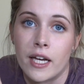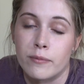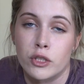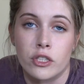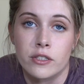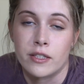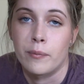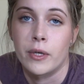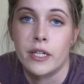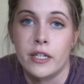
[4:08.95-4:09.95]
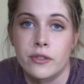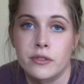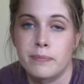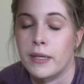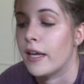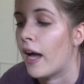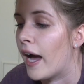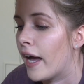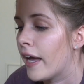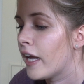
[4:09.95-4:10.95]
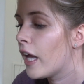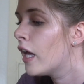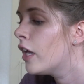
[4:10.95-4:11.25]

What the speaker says: I'm sure someone knows, but I